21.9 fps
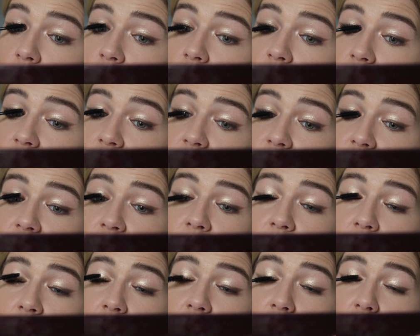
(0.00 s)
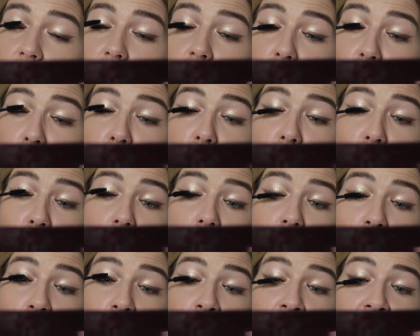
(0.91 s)
This is like,
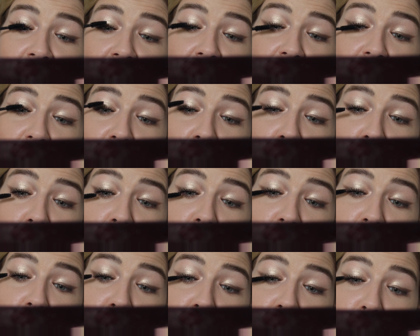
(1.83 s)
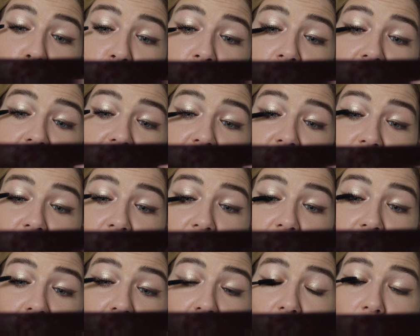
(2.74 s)
I'm on my third tube this year,
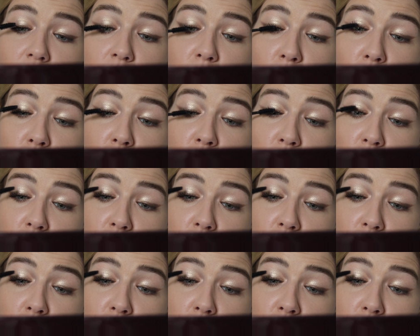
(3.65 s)
I think.